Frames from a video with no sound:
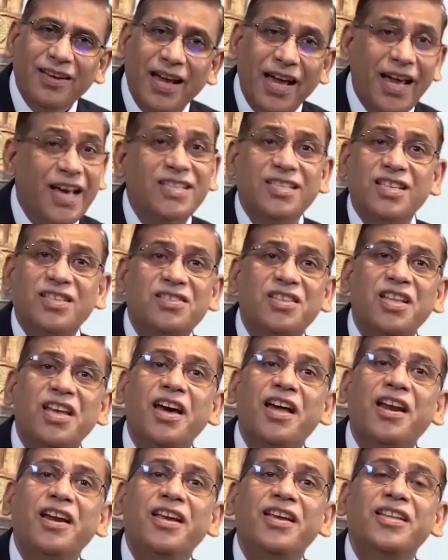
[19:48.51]
as is
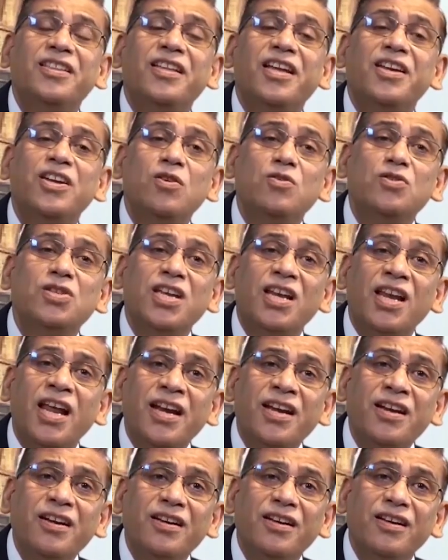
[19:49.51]
there in the New
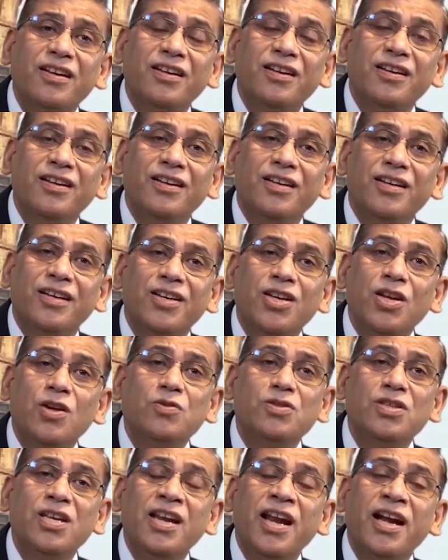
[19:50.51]
Zealand
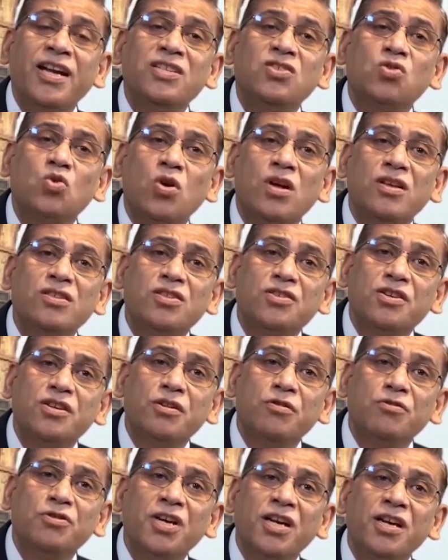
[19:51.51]
New Zealand's
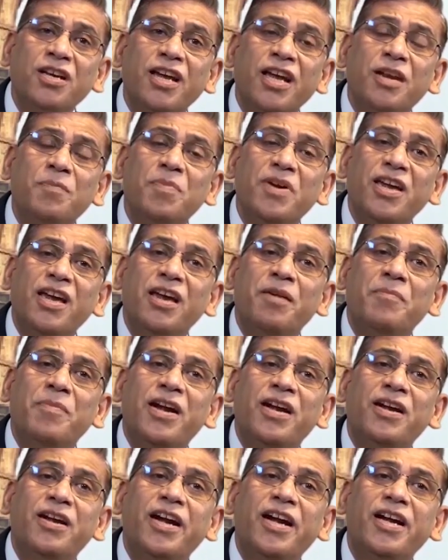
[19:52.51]
constitution can be
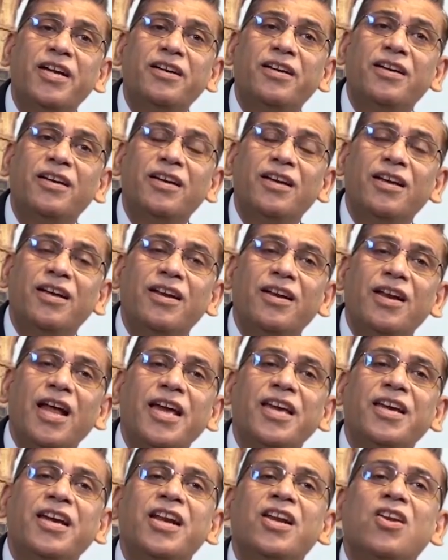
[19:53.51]
amended
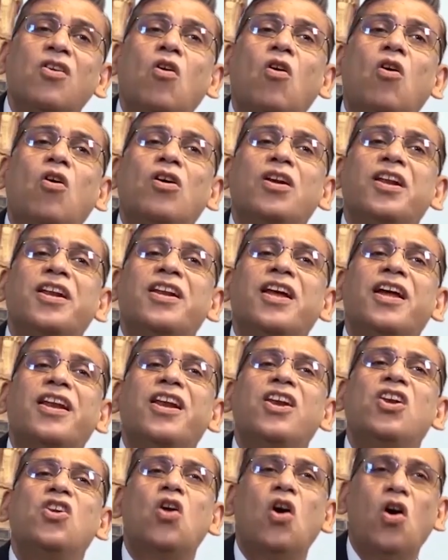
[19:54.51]
like an
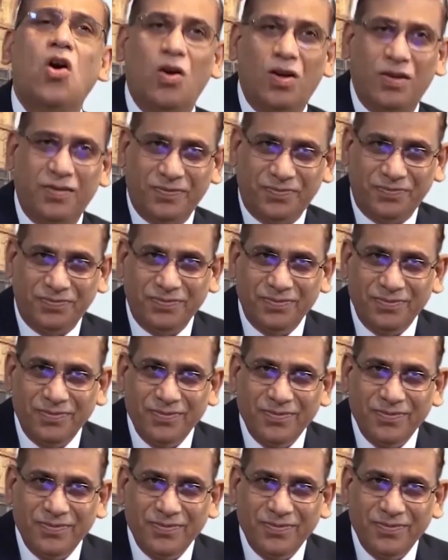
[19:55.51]
ordinary law.